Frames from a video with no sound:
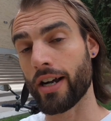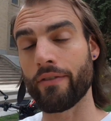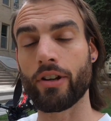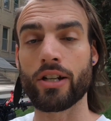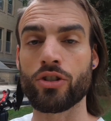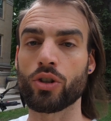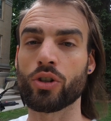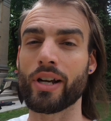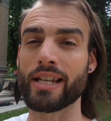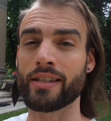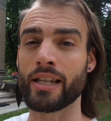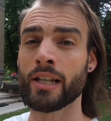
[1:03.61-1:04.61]
I haven't gone
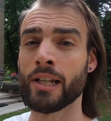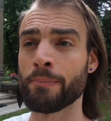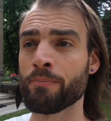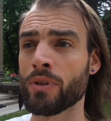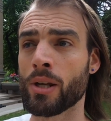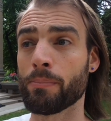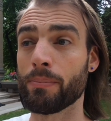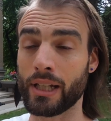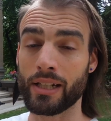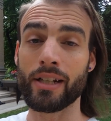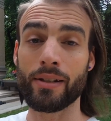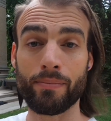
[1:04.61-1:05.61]
crazy,
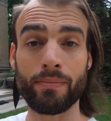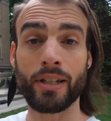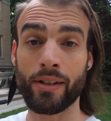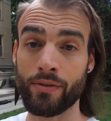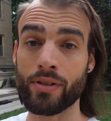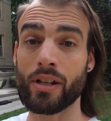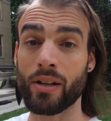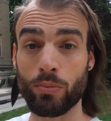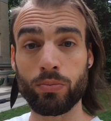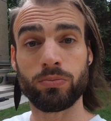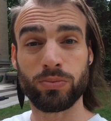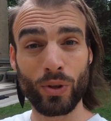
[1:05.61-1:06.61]
but it gives
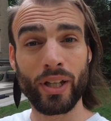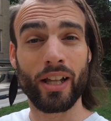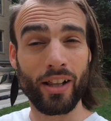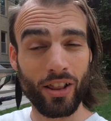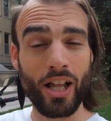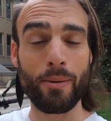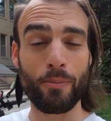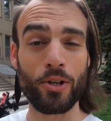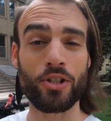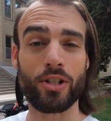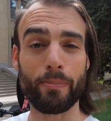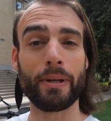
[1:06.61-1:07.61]
really a lot
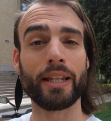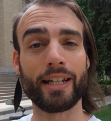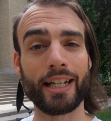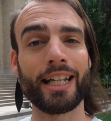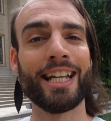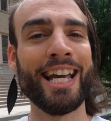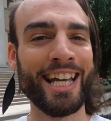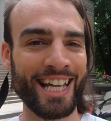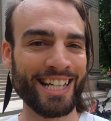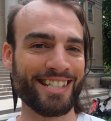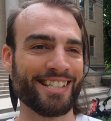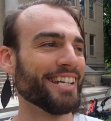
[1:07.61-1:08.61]
more stability
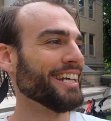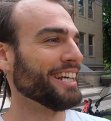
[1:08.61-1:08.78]
and just